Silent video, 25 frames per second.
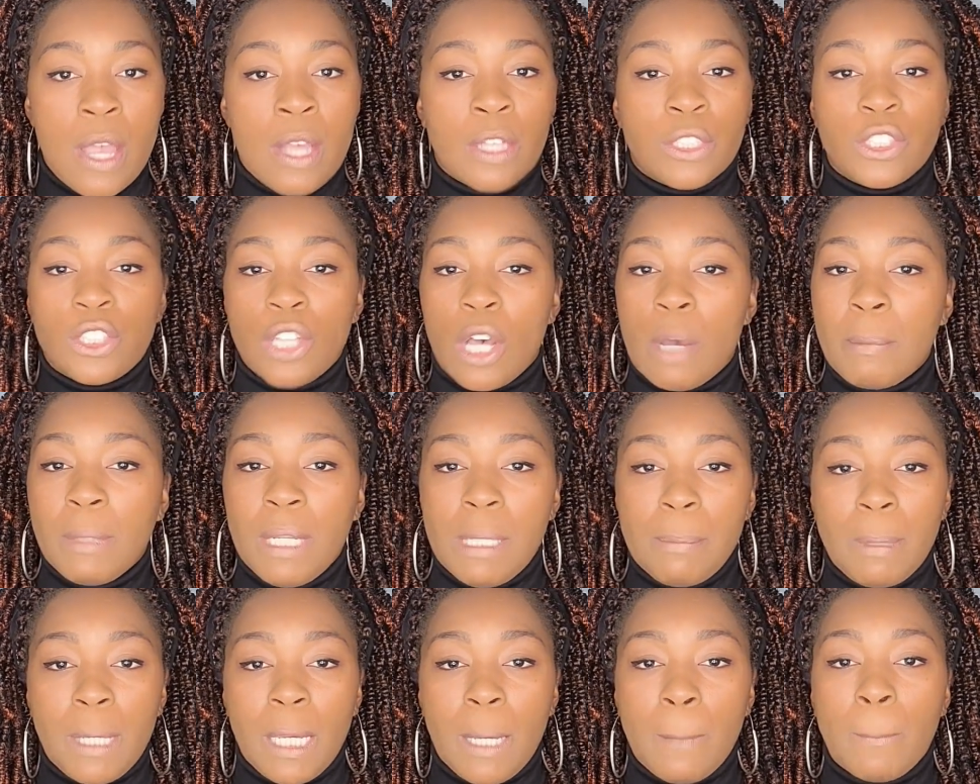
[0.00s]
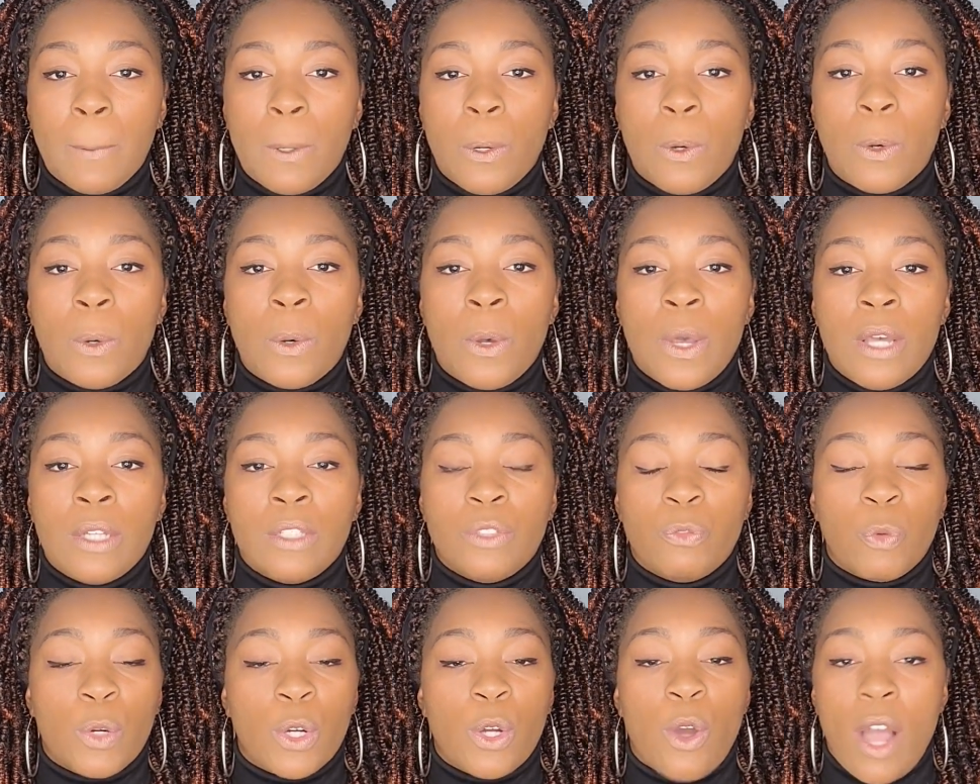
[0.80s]
So many people,
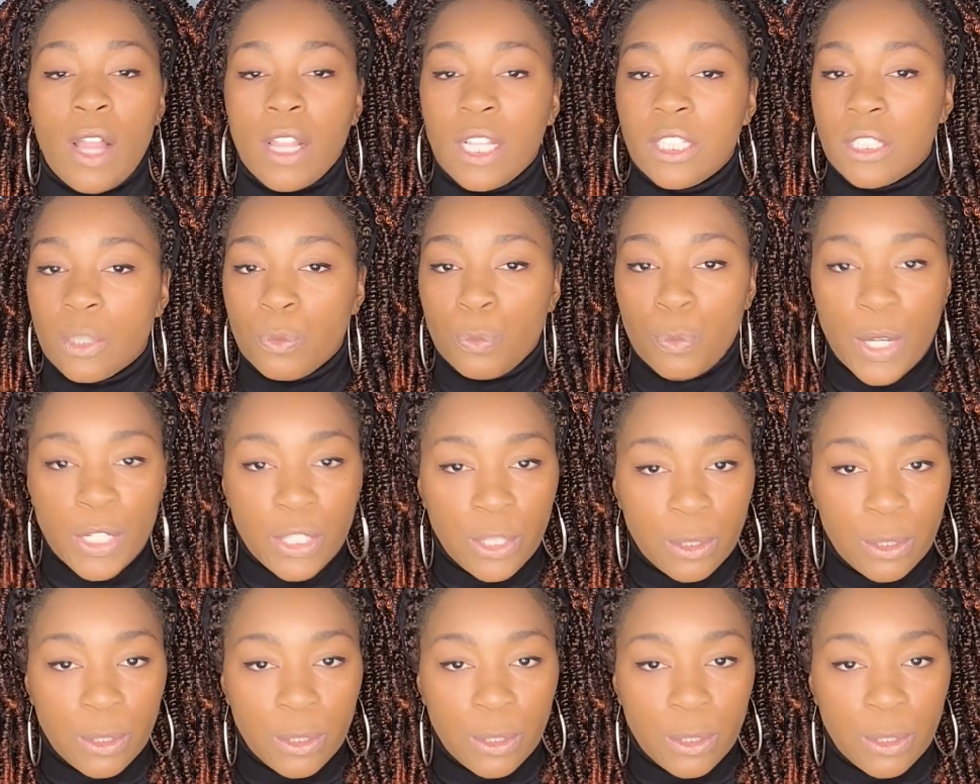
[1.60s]
regardless of what